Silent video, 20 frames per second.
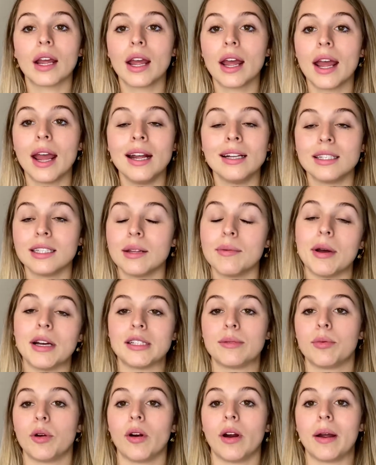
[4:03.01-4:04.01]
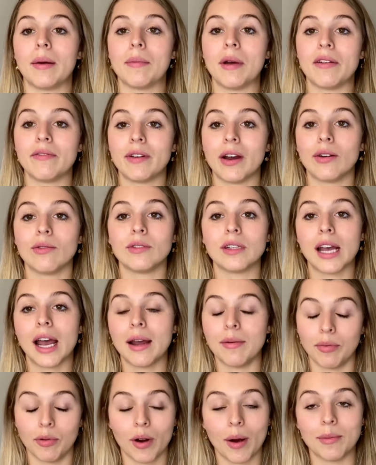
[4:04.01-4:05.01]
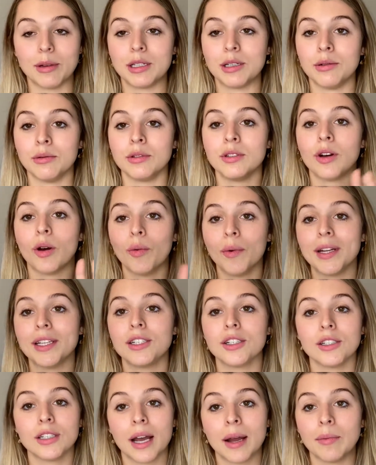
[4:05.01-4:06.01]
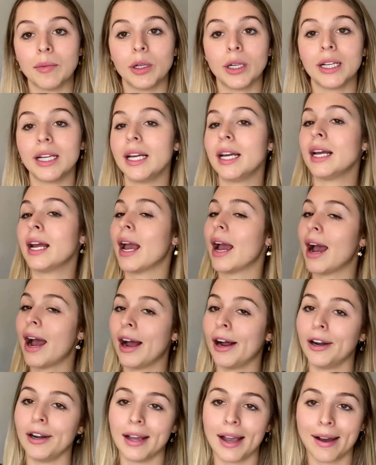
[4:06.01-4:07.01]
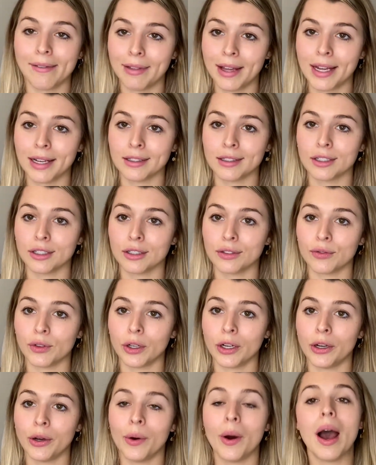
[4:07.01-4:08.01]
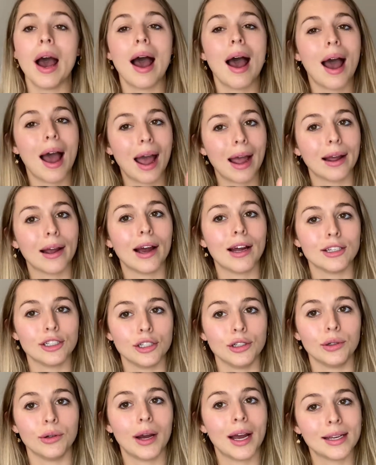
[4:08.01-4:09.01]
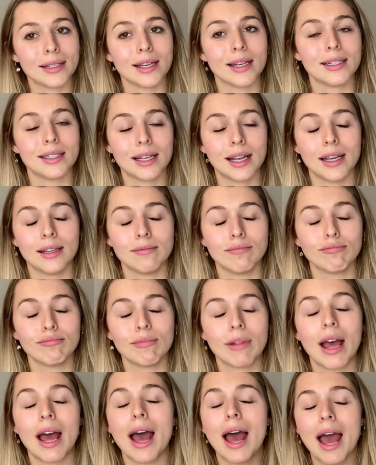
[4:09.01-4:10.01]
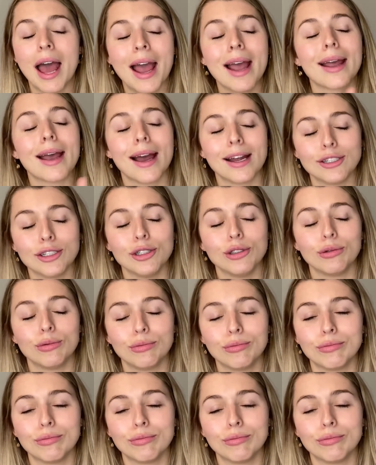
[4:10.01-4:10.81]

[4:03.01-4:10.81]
It's the best program I found. I promise you. Don't waste your time looking. I already have the answers for you. I got you, as I said. I got you.